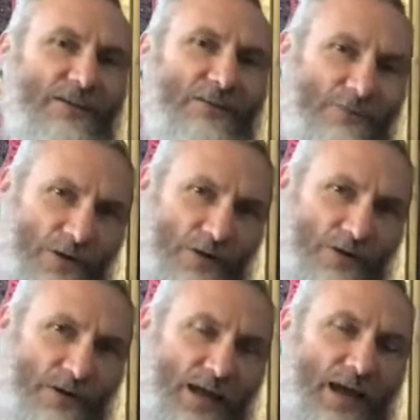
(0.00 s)
the
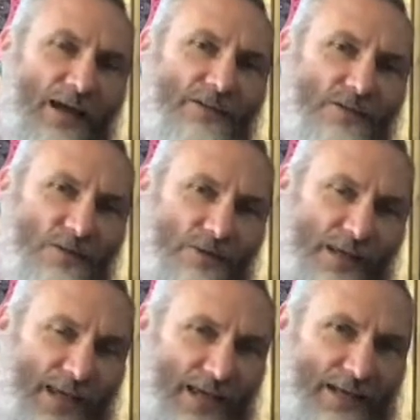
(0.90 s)
road to
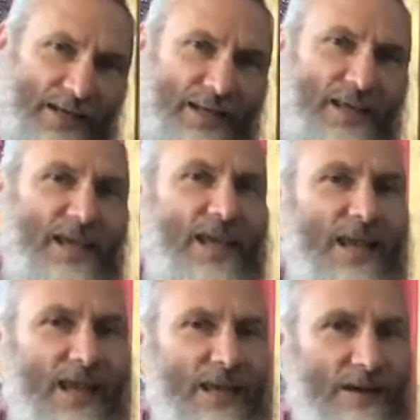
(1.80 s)
the inn,
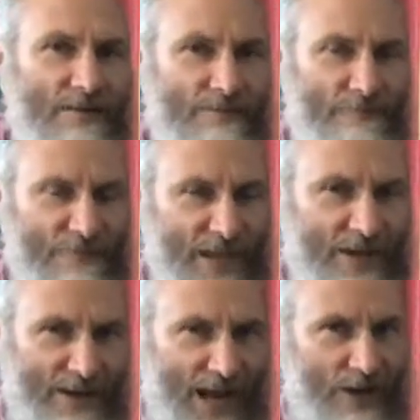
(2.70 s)
he
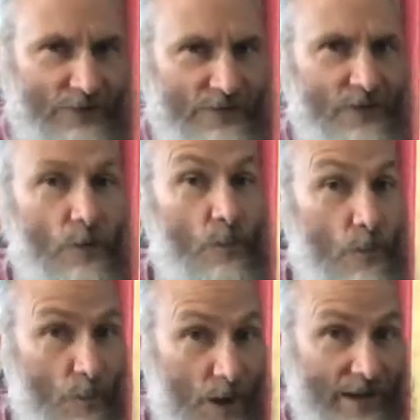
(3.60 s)
figured out
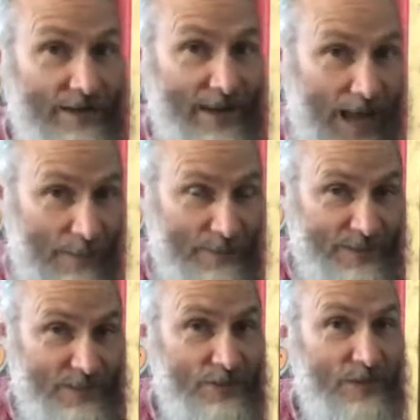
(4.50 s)
what had
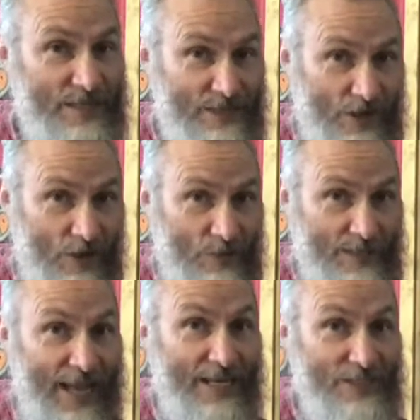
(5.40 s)
happened to his goat
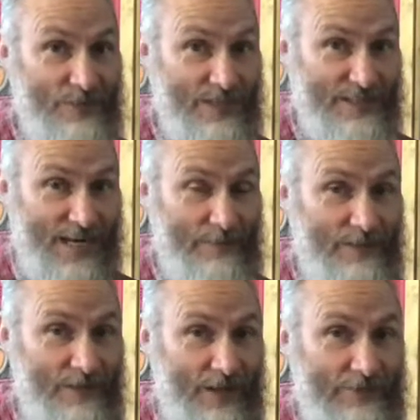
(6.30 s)
and to his
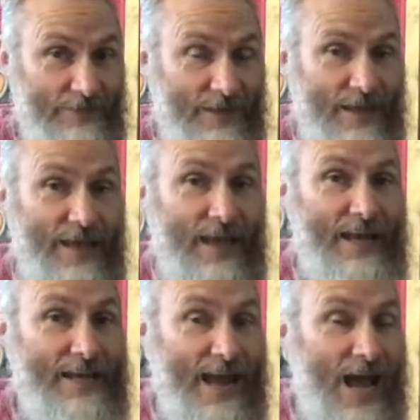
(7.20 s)
tablecloth.
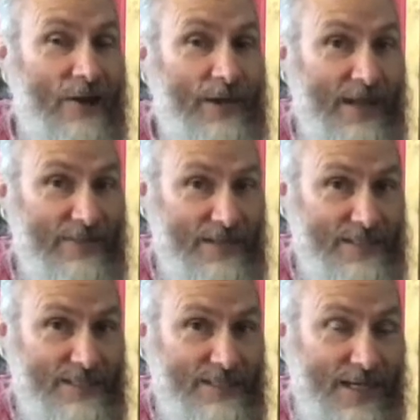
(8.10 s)
And now he had this
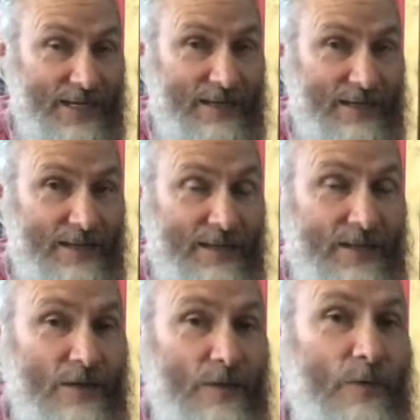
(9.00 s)
stick.
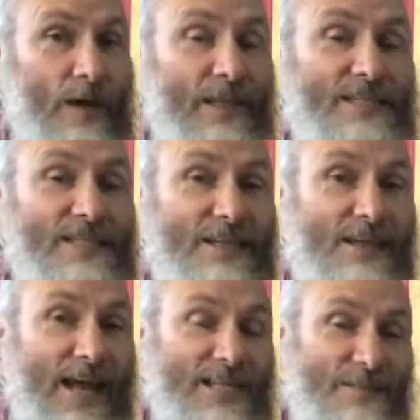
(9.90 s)
Well, he still
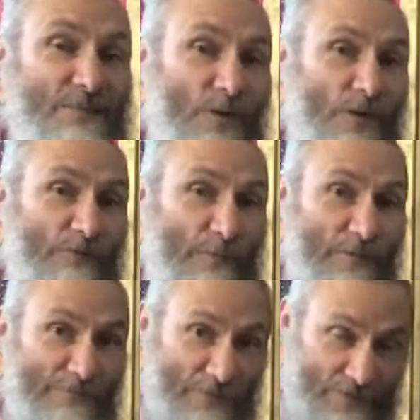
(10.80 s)
had some gold from the
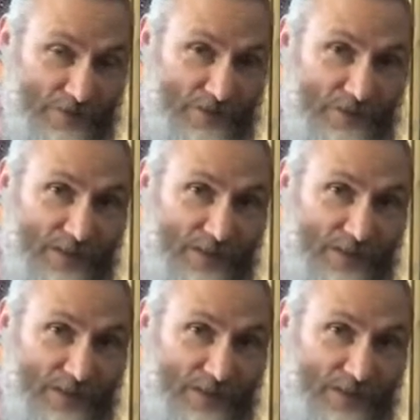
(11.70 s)
first